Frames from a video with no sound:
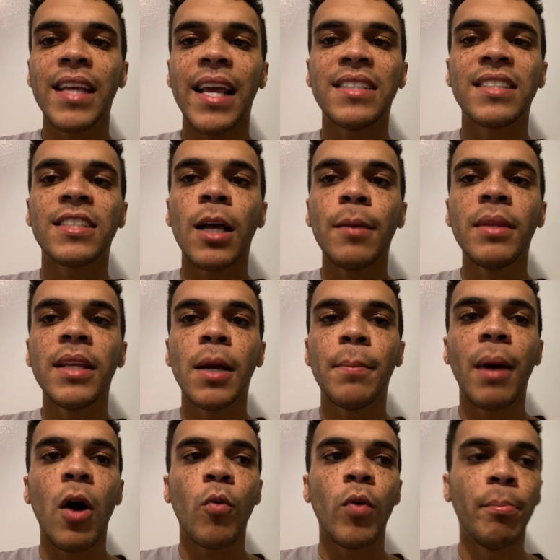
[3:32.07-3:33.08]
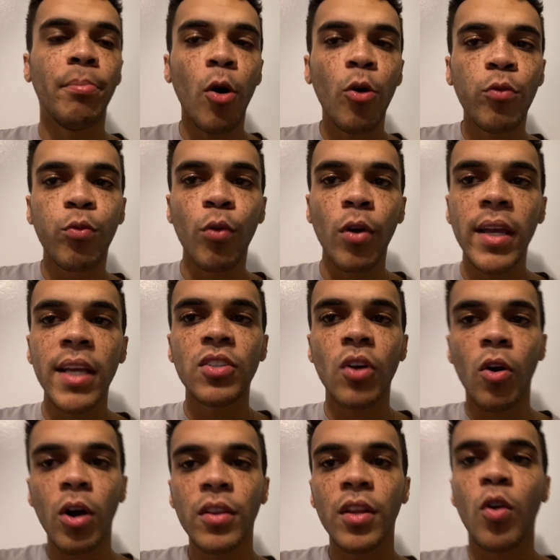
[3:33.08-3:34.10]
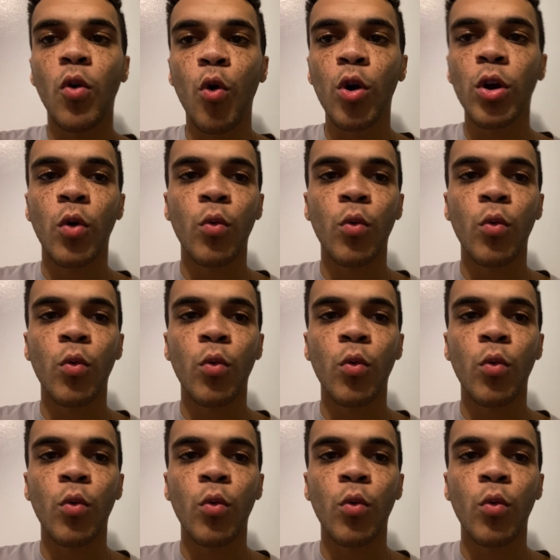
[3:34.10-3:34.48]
It's something about when both rookies are on the court